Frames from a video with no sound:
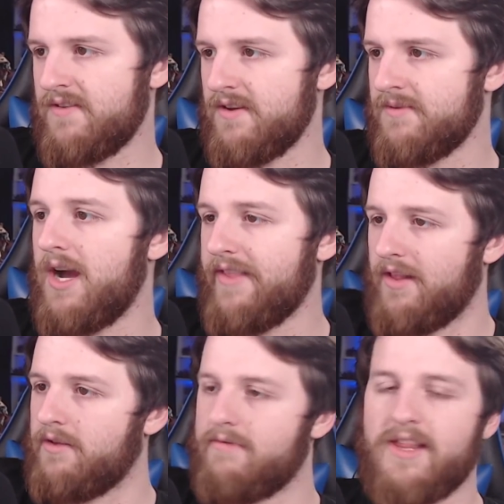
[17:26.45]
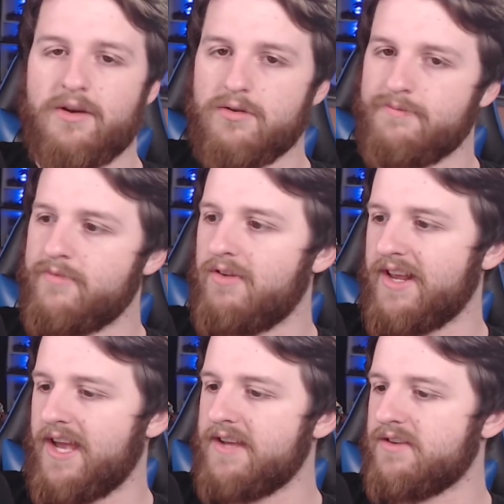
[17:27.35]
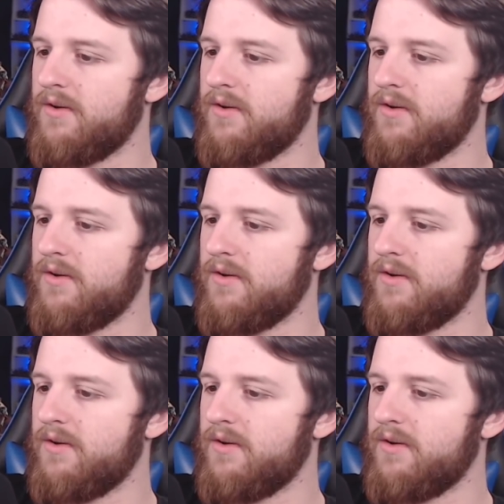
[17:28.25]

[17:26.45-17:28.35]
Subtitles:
So I think they look really cool. Eradicators are